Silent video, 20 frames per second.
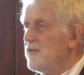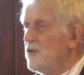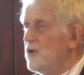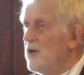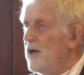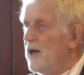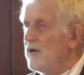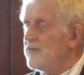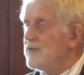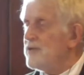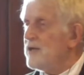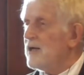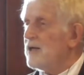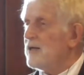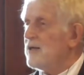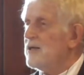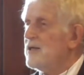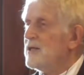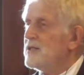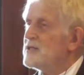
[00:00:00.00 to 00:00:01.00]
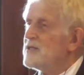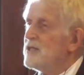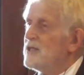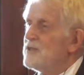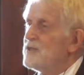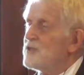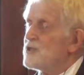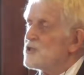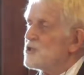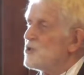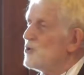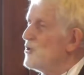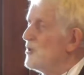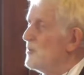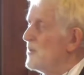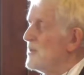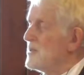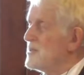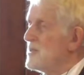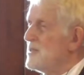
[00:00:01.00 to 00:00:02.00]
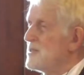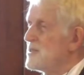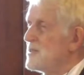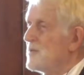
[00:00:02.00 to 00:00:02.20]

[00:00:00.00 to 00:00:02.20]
of you who haven't, I'll tell you the story because